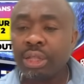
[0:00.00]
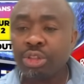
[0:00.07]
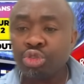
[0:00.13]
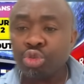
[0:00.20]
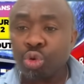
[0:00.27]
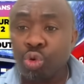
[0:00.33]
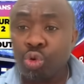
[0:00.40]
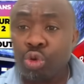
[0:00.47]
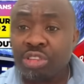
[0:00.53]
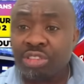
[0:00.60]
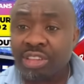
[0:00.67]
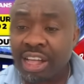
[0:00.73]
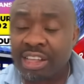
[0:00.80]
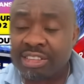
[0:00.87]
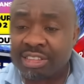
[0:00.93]
Tolu is
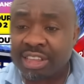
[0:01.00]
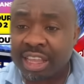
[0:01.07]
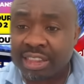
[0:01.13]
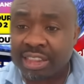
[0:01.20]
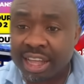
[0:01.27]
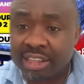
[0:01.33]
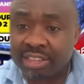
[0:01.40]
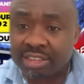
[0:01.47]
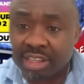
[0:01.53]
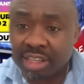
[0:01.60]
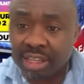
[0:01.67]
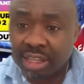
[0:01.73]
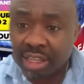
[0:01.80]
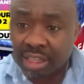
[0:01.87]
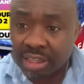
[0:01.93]
now saying that
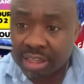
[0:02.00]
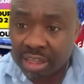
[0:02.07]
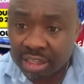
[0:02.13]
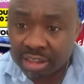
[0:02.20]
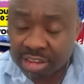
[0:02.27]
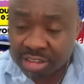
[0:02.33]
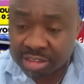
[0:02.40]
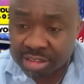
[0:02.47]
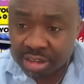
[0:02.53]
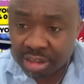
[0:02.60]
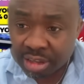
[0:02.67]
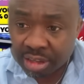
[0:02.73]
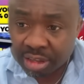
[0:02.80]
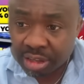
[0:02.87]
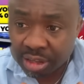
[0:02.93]
it is
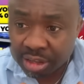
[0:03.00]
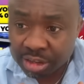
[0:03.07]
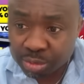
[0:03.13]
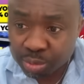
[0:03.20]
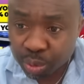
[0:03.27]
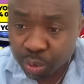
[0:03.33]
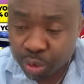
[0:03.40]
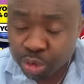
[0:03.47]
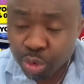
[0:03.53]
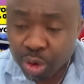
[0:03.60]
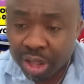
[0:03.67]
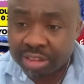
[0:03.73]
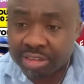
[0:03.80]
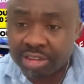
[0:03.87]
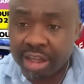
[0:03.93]
spiritual
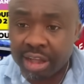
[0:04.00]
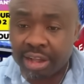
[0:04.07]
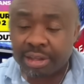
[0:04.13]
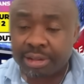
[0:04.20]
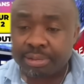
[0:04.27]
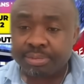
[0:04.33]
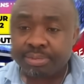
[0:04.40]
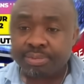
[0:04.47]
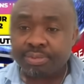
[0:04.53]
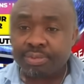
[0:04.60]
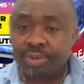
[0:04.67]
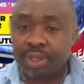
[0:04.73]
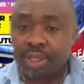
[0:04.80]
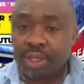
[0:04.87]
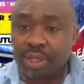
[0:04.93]
attack.
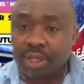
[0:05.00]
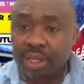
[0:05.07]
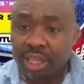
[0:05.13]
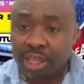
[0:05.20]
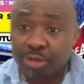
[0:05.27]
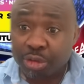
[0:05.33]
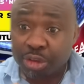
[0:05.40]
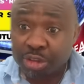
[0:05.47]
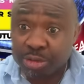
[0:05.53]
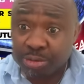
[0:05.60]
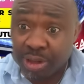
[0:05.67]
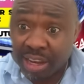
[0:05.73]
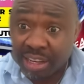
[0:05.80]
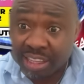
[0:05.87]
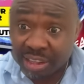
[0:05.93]
If he's
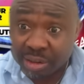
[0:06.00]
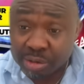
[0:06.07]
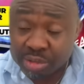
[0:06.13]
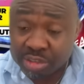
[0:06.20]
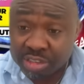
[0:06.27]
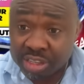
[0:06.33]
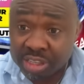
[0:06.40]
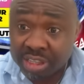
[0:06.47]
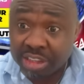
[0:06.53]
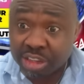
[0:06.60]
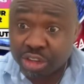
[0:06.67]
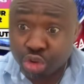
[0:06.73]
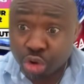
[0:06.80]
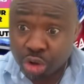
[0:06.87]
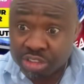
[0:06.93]
found guilty, the
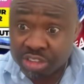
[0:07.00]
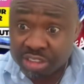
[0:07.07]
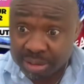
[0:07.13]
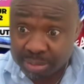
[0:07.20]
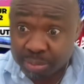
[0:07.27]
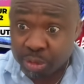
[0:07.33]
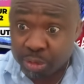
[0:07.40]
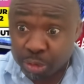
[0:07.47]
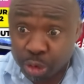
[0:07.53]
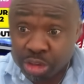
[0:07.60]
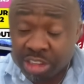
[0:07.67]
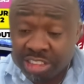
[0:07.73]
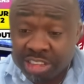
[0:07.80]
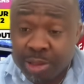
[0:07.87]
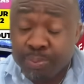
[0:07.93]
judge, before the
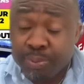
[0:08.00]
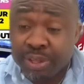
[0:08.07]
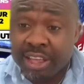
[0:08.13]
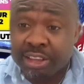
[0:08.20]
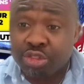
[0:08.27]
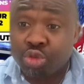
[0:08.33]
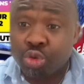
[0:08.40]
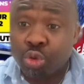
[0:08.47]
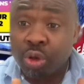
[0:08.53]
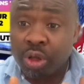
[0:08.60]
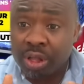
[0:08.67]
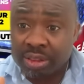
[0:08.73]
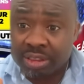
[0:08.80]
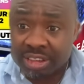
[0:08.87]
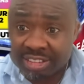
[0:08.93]
CPS to
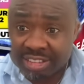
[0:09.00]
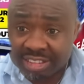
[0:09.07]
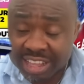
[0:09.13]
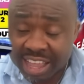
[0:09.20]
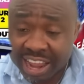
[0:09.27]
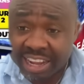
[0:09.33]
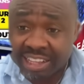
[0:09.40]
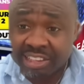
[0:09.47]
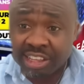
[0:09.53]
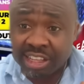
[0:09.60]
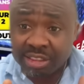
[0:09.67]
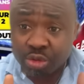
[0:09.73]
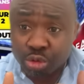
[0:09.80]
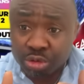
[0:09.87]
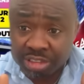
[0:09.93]

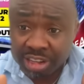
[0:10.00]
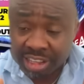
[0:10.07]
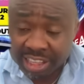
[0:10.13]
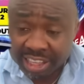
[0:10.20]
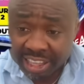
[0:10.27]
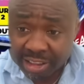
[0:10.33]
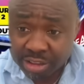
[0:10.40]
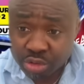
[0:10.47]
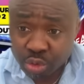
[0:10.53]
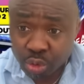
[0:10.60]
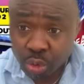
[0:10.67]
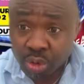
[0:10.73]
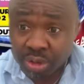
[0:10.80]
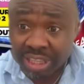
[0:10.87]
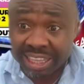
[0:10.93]
decide to take the case to
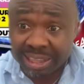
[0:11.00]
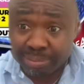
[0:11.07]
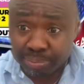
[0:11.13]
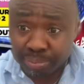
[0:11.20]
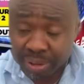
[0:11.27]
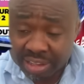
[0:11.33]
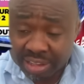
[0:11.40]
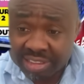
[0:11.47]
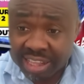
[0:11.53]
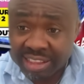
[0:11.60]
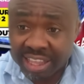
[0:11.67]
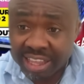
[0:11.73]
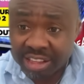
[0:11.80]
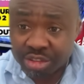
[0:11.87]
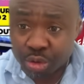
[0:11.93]
court, it means that
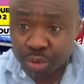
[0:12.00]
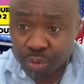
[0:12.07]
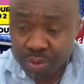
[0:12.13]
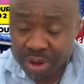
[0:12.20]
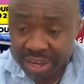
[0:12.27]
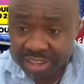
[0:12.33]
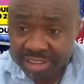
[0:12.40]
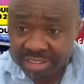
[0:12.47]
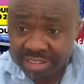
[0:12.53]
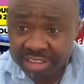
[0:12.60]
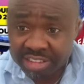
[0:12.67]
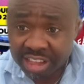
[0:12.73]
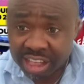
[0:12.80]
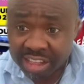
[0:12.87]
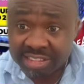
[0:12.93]
there is a realistic
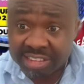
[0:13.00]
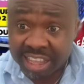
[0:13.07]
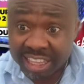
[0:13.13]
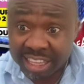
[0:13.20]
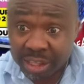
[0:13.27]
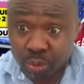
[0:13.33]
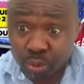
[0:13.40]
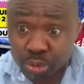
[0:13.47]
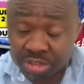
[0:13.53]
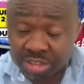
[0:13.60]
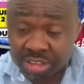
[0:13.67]
chance that he will